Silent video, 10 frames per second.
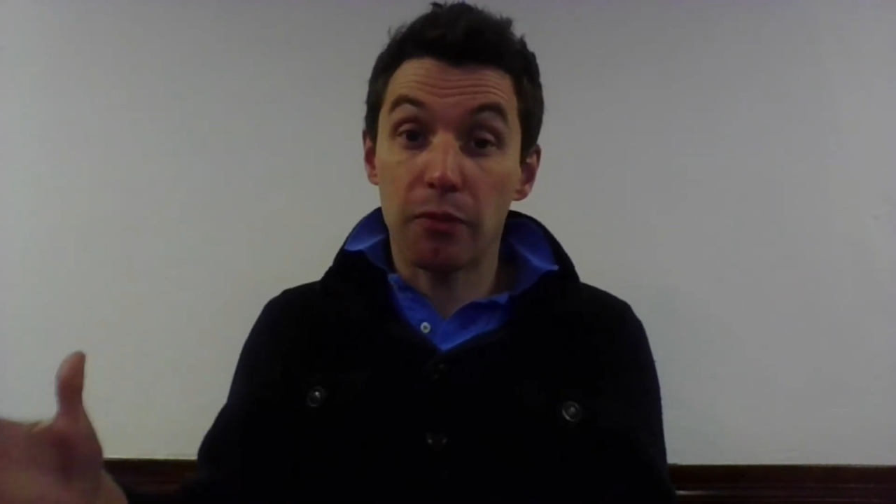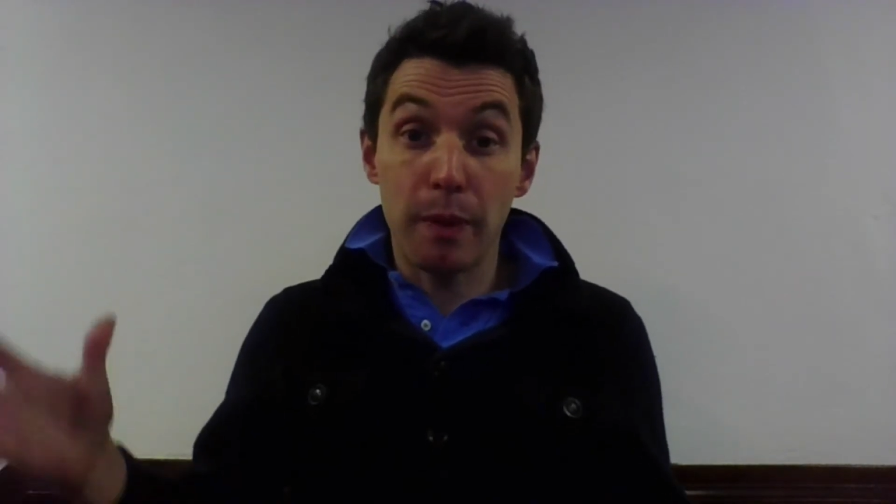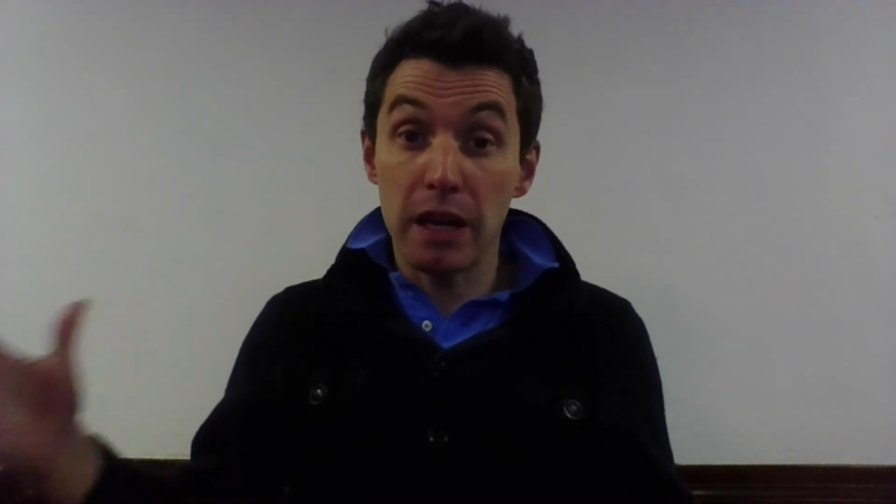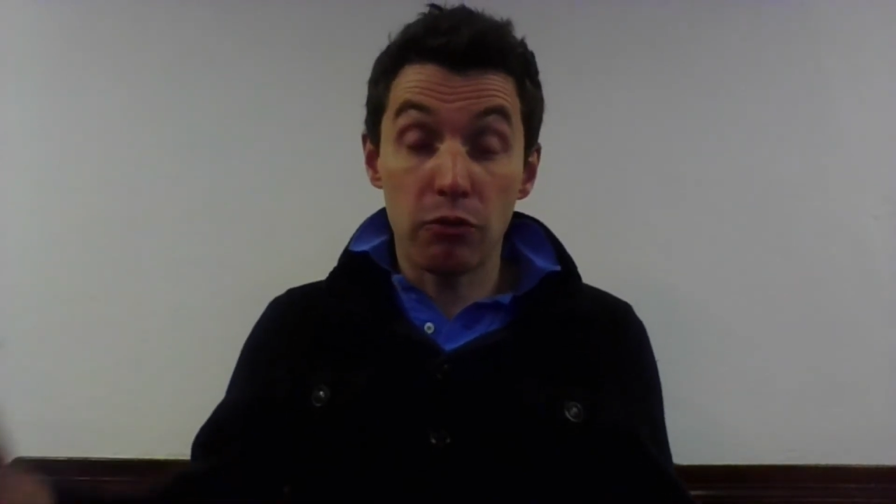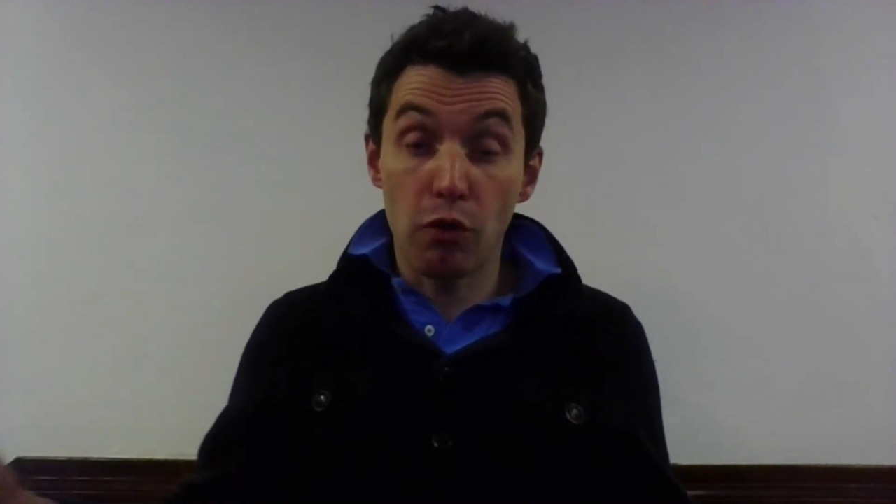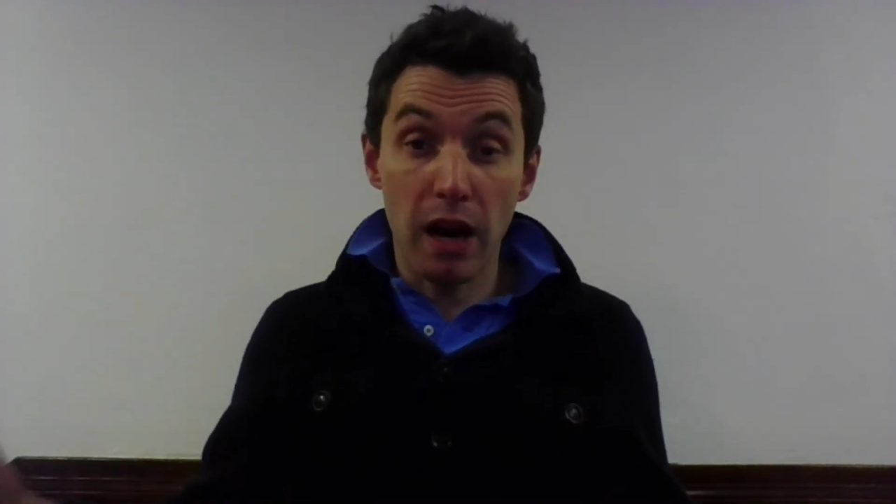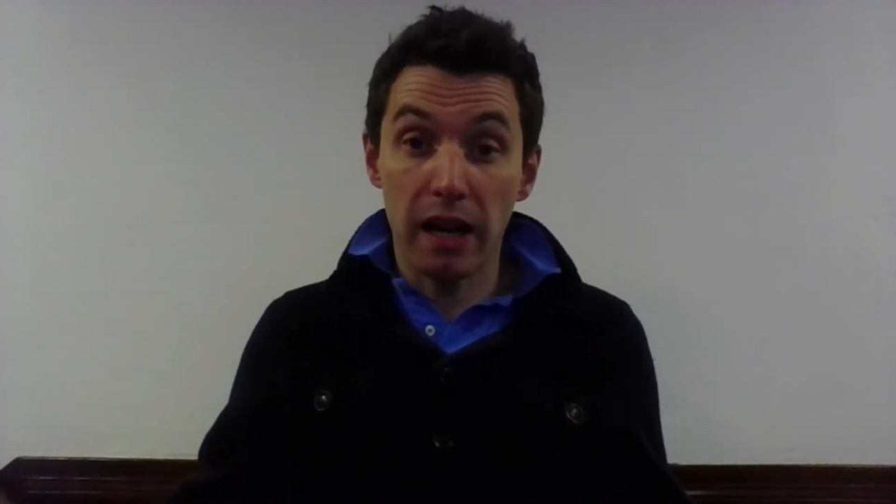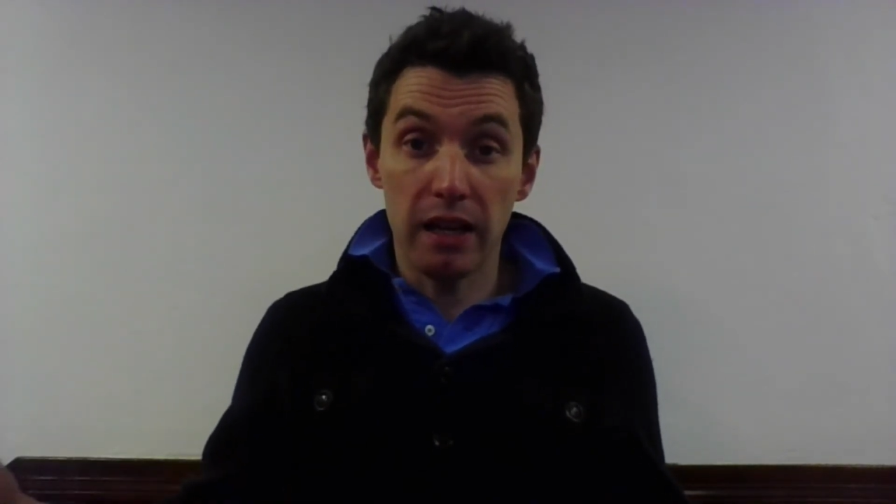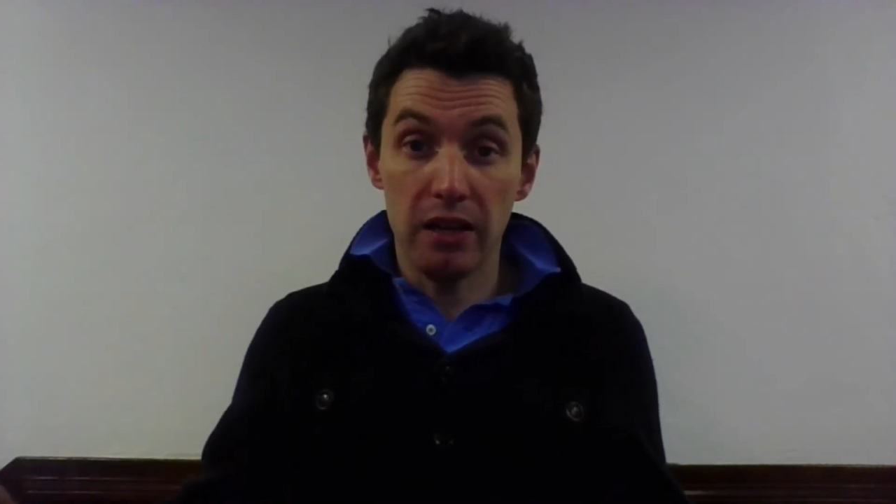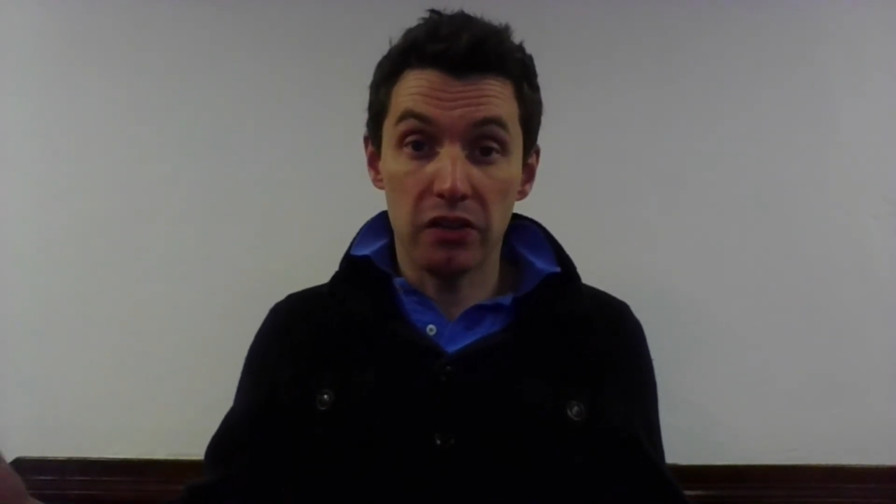been
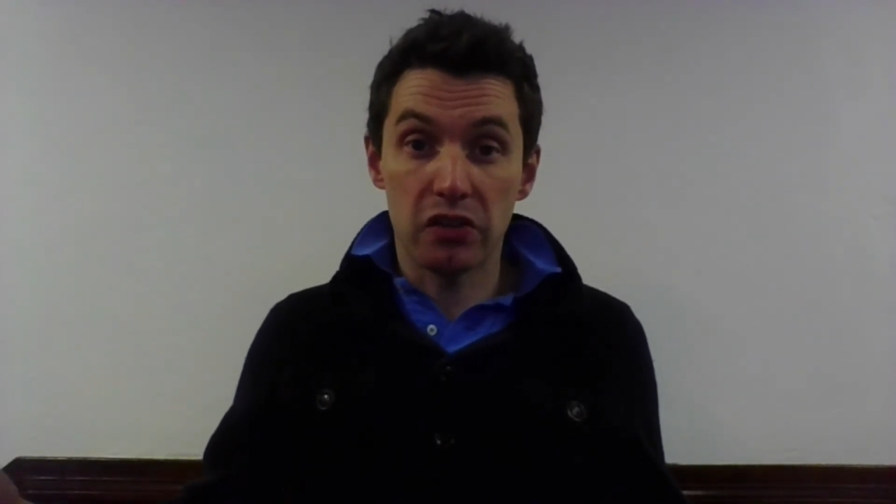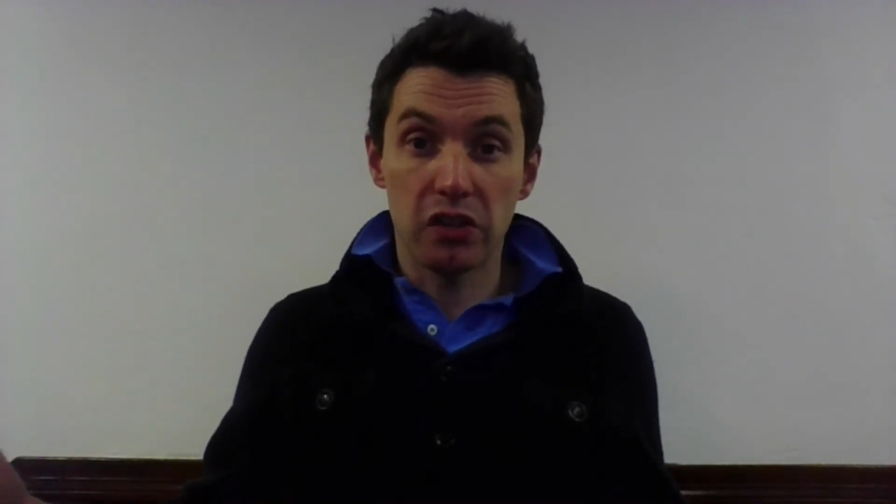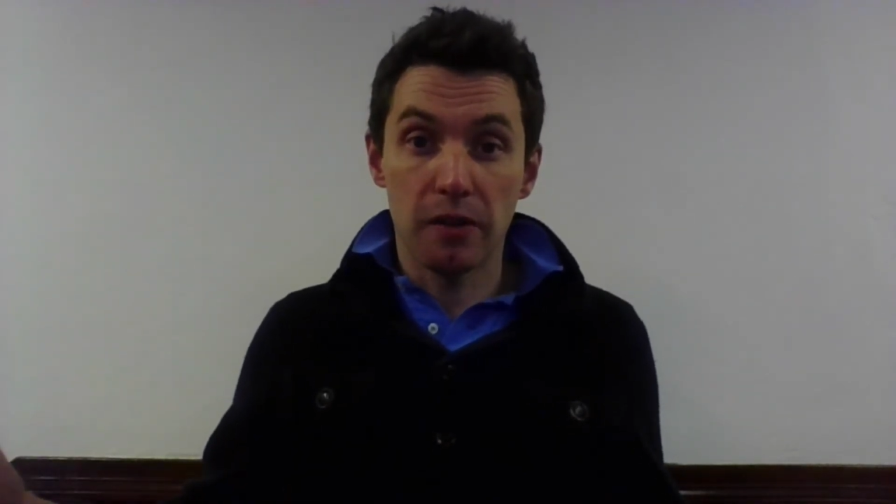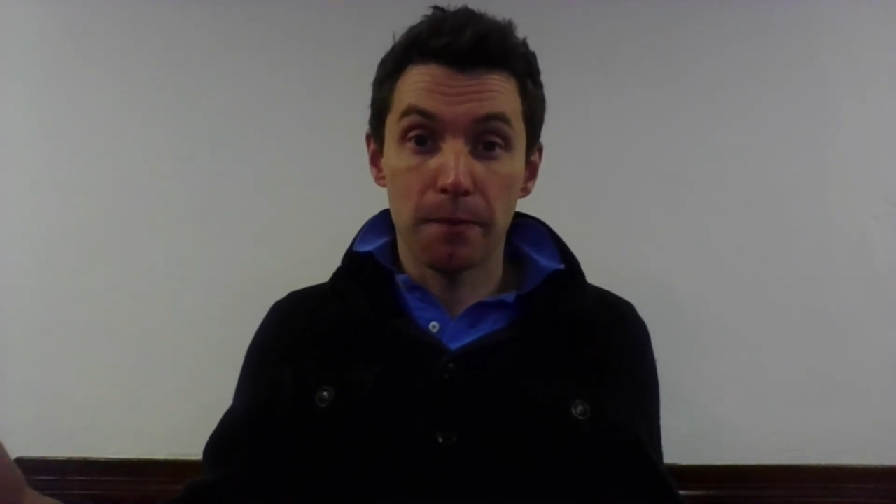raised,